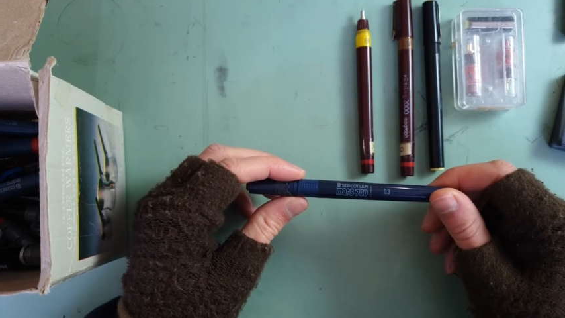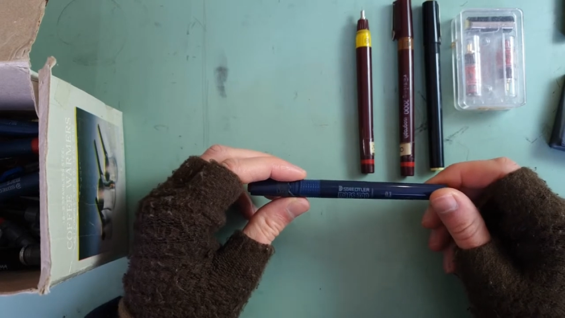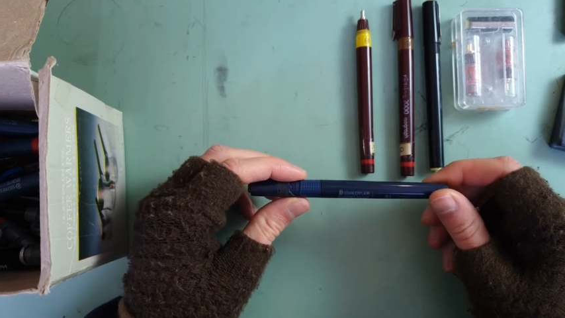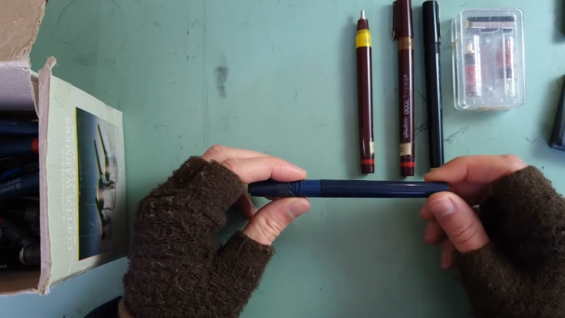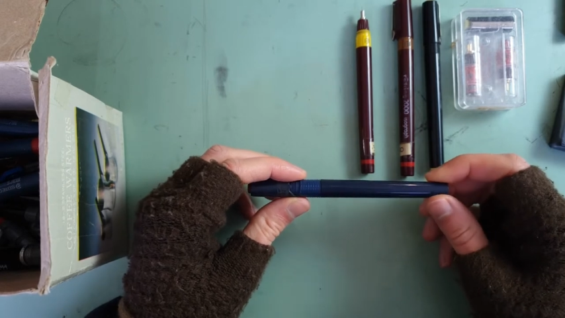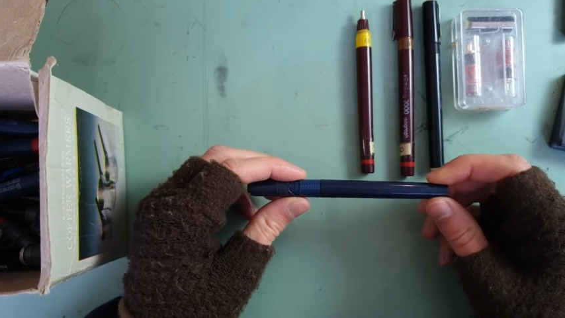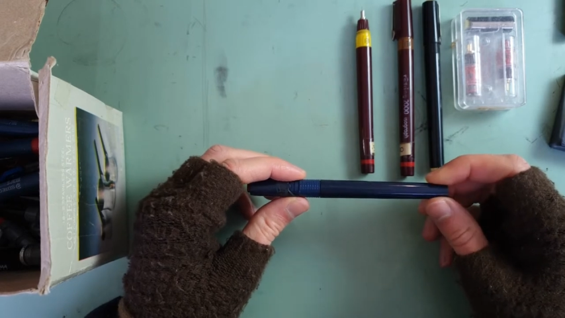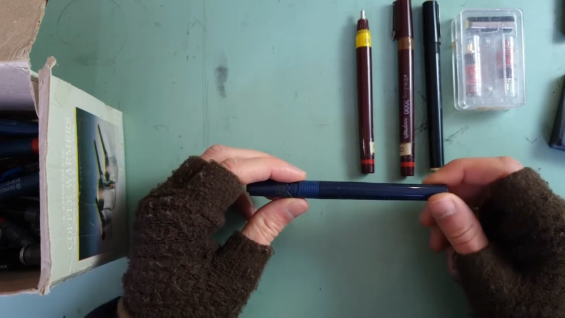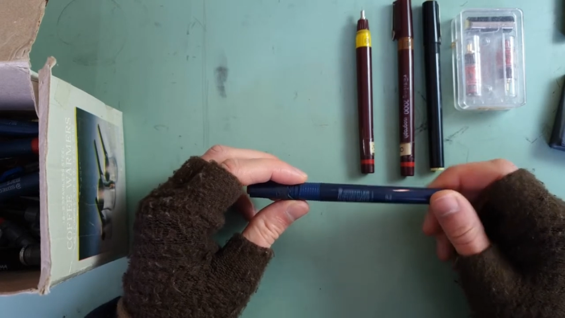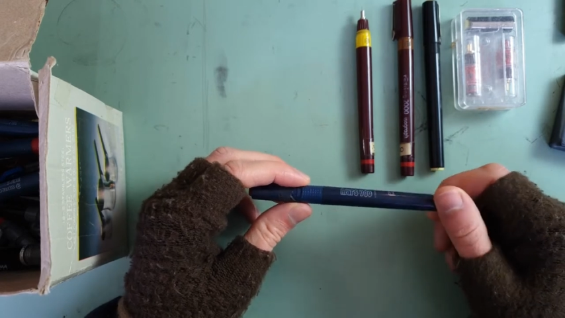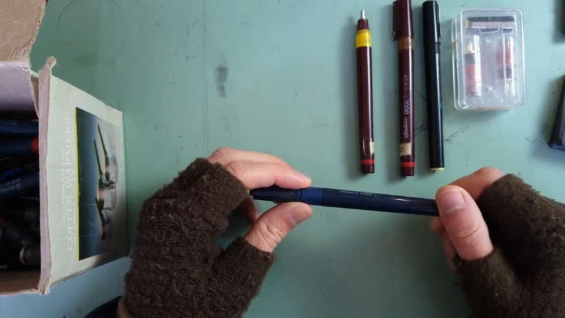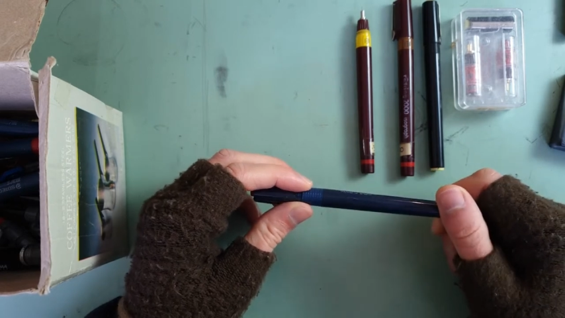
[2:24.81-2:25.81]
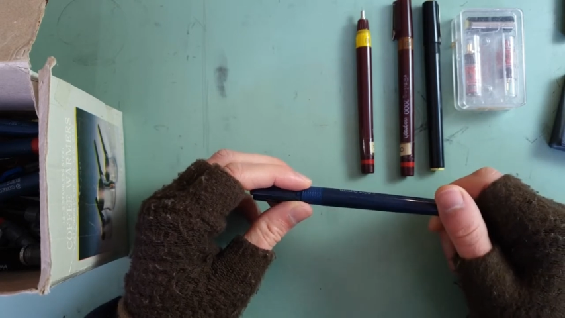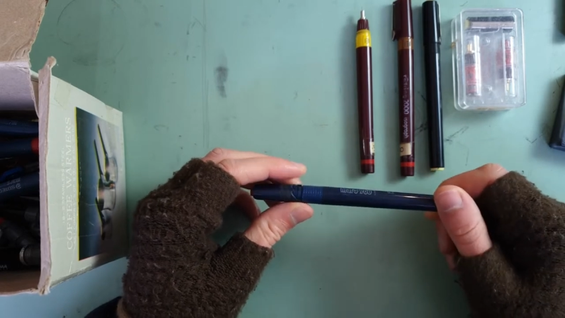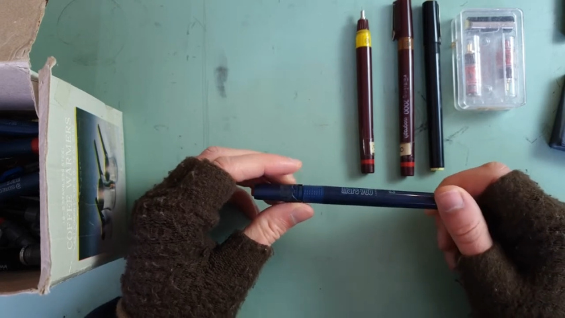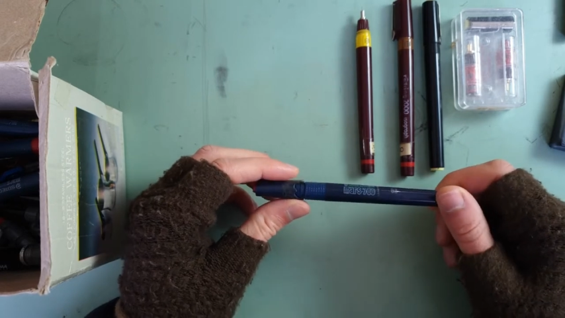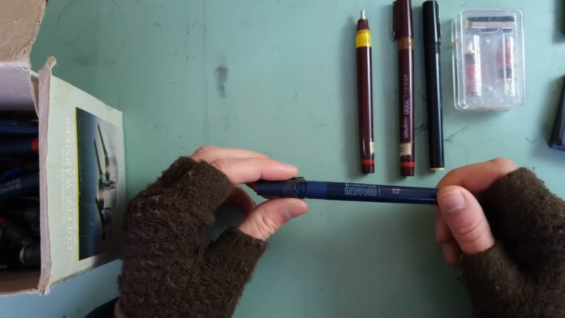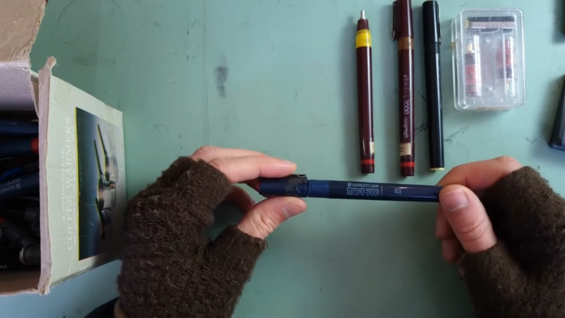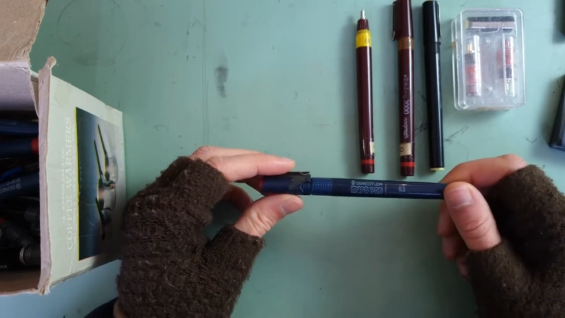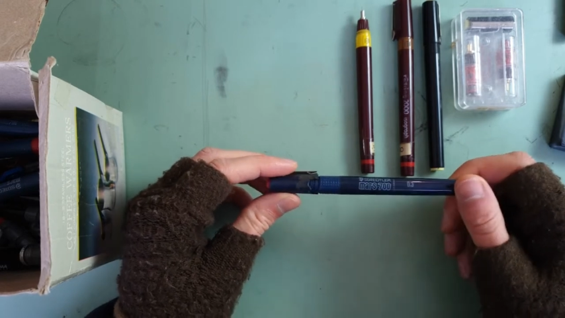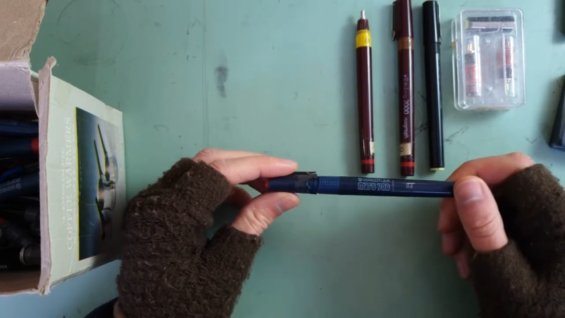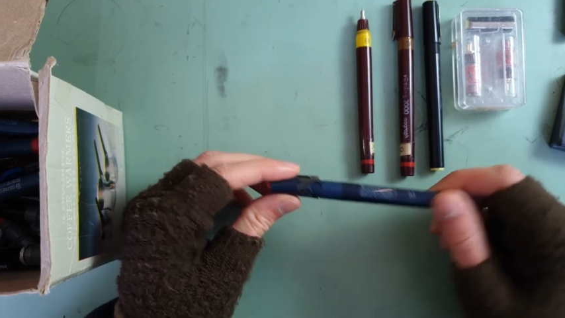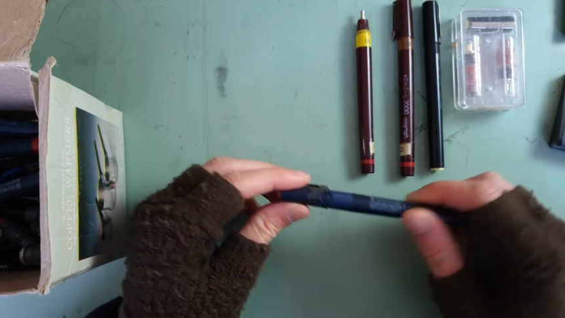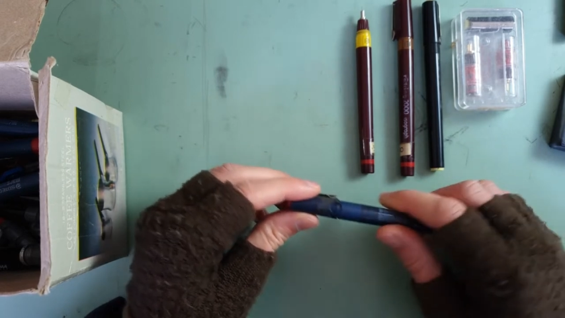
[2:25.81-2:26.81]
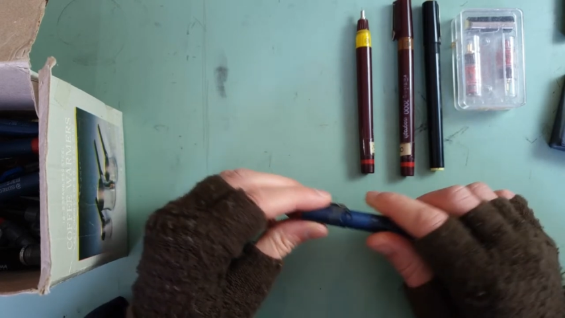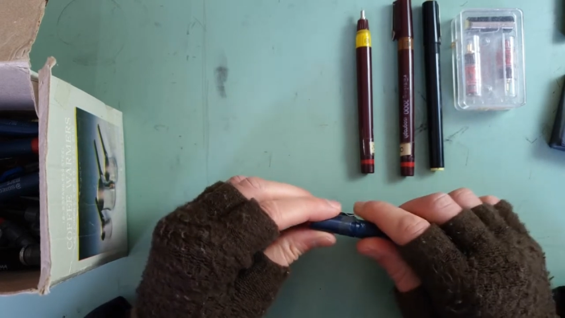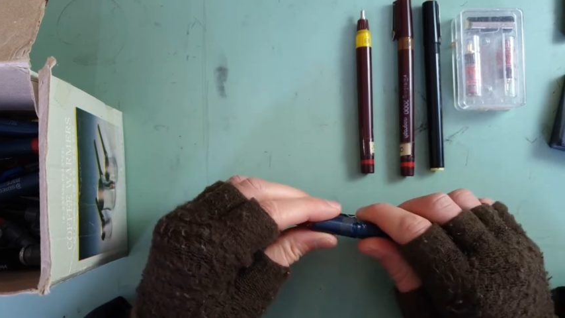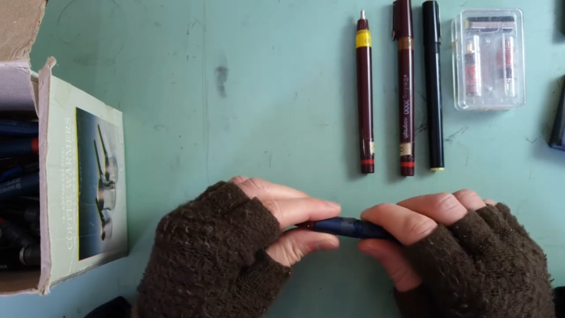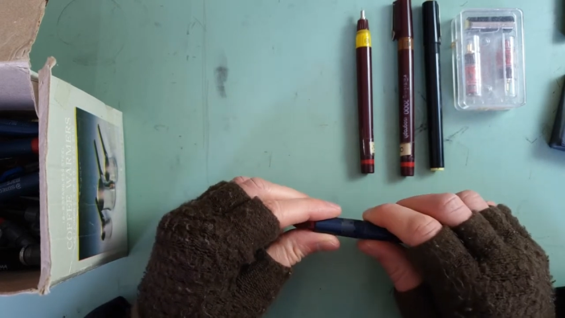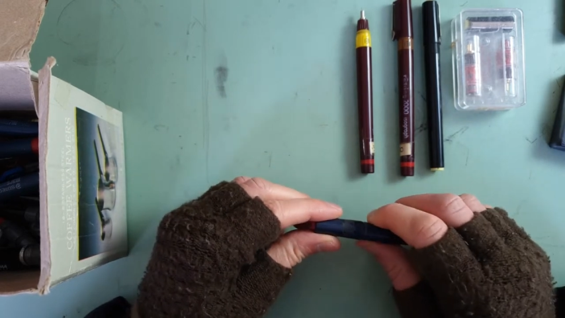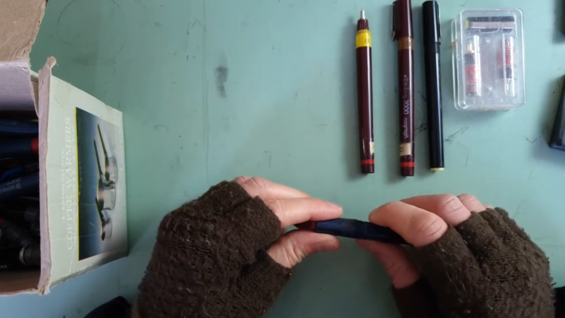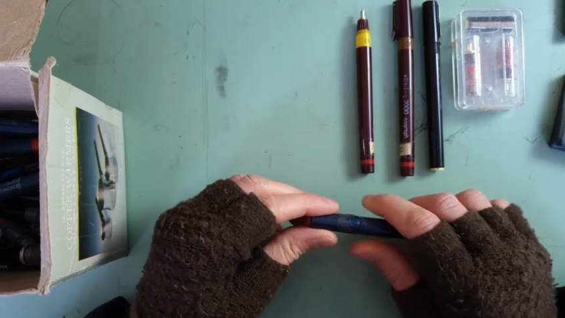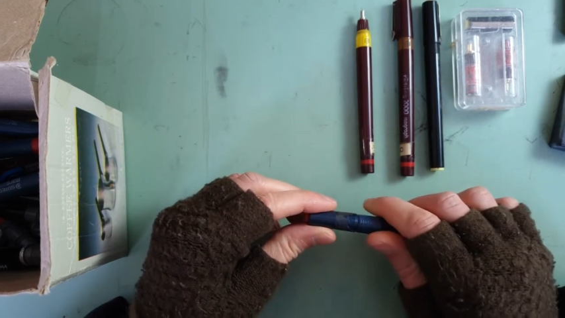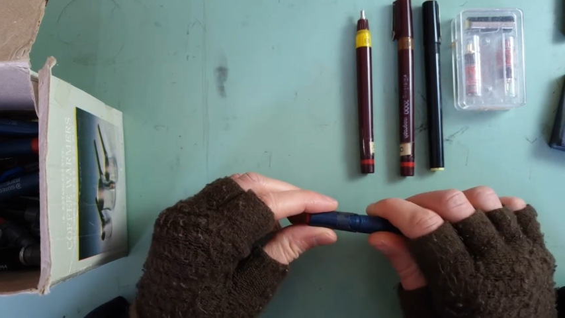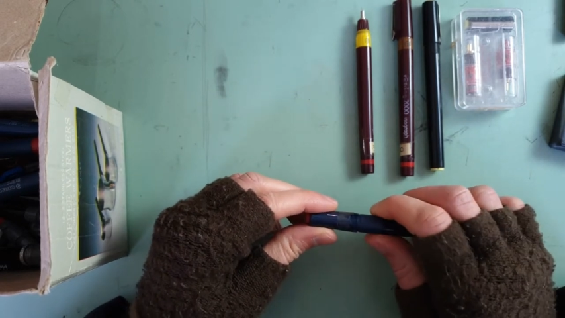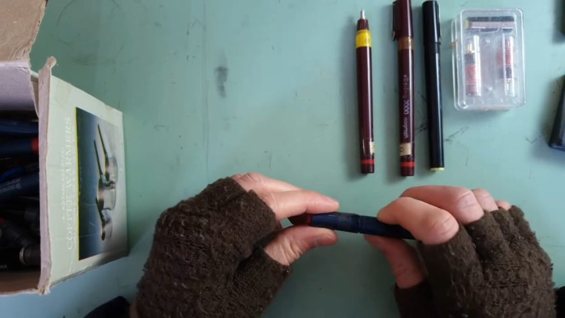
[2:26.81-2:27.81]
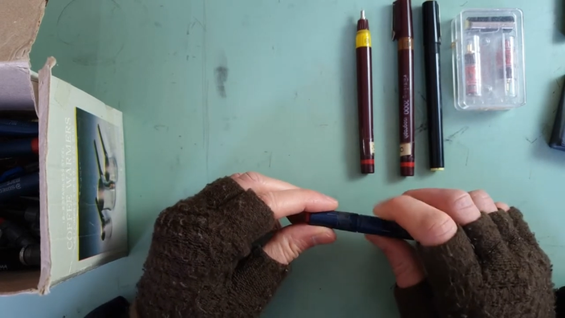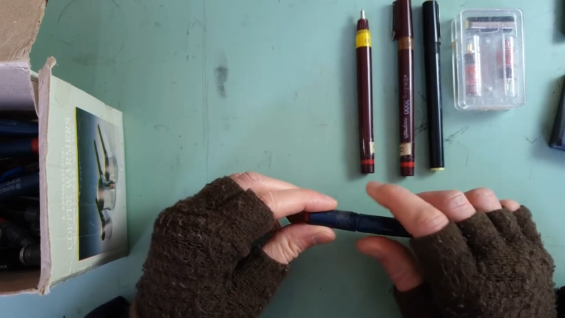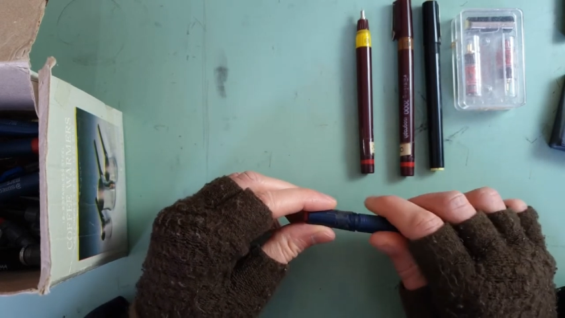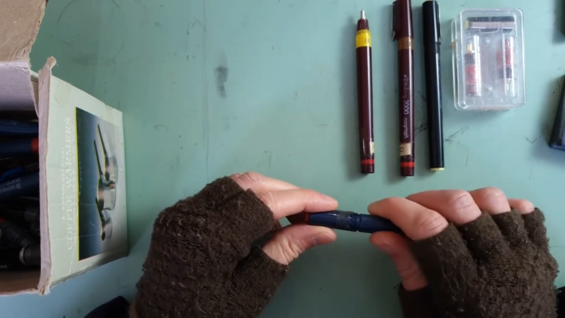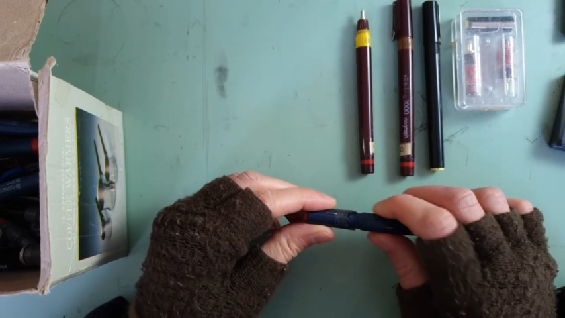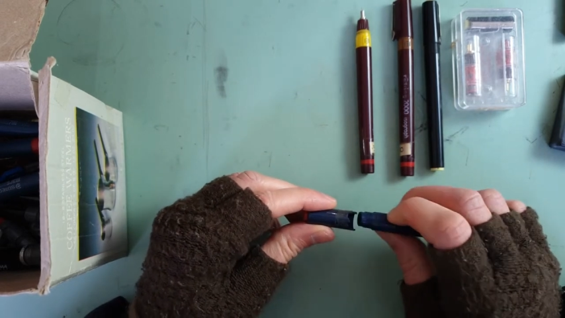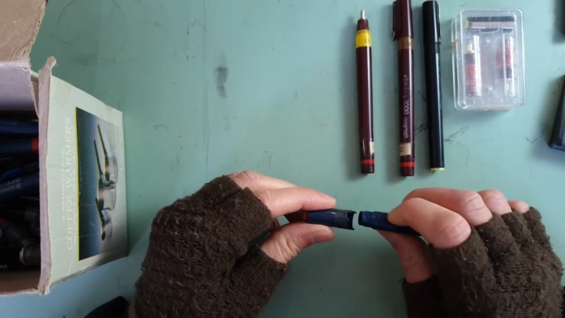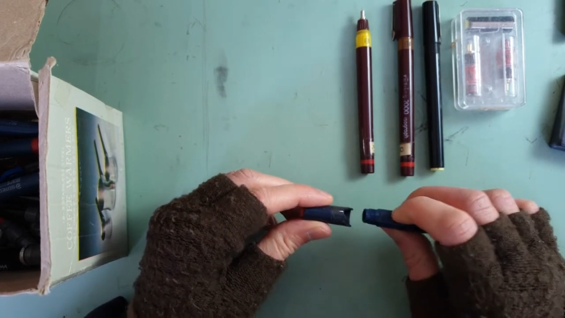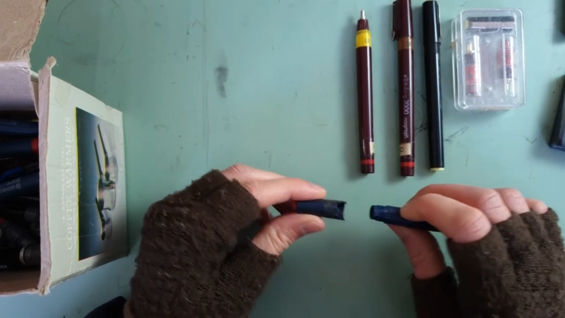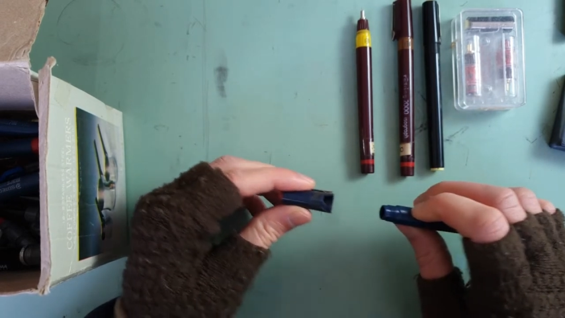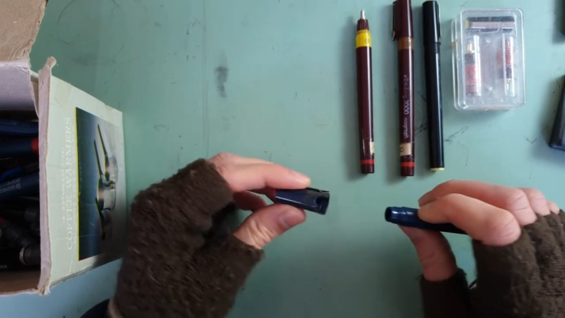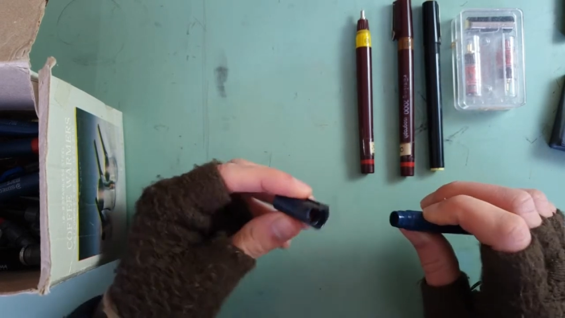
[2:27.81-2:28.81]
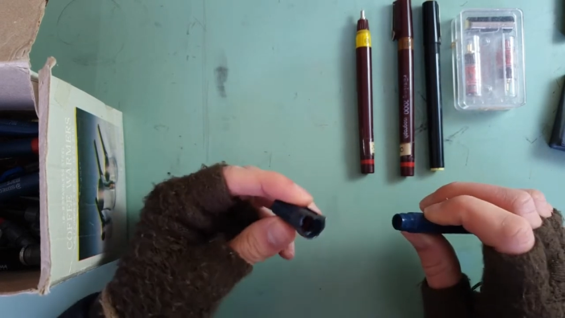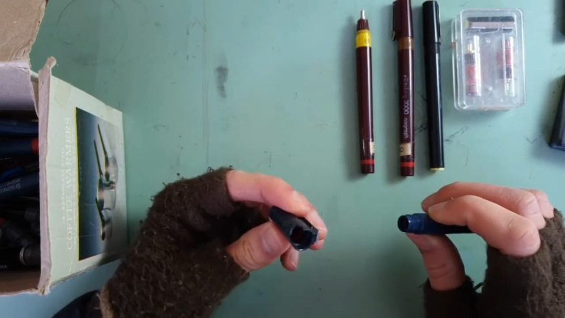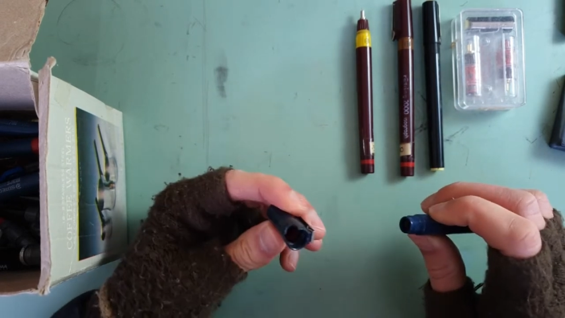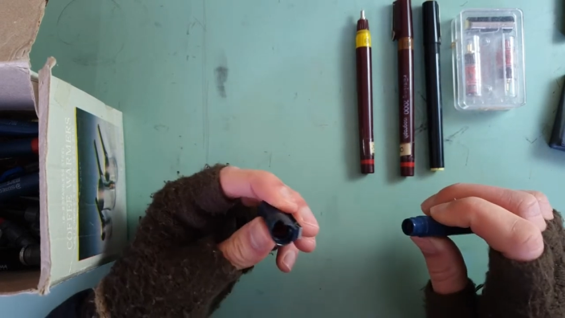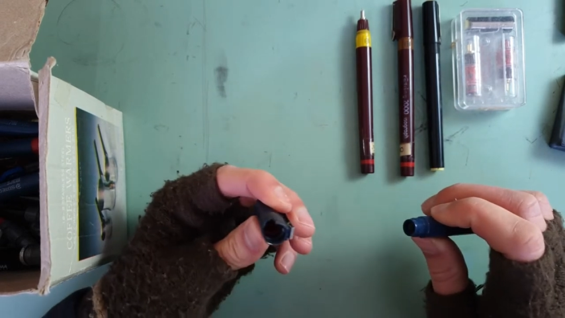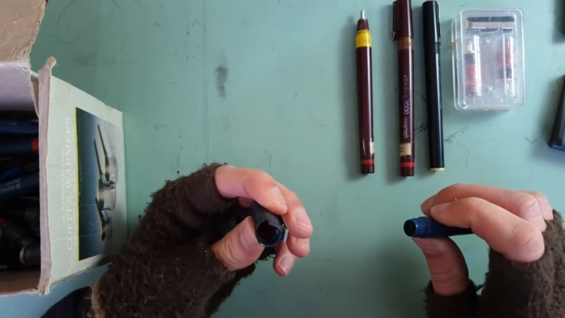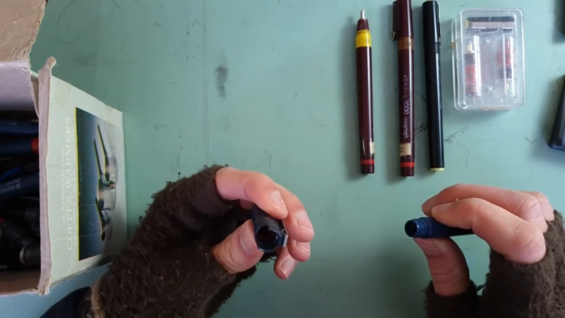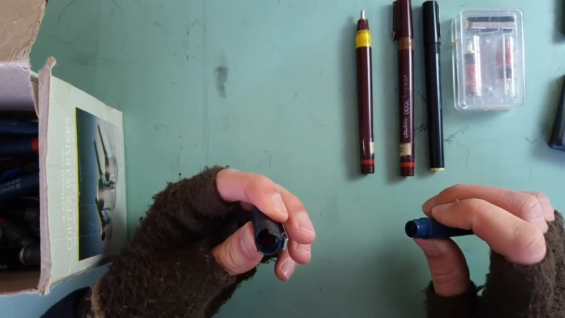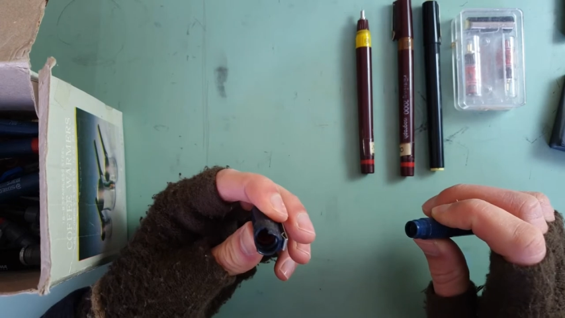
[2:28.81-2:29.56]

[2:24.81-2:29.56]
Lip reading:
No face is visible, so there are no lips to read.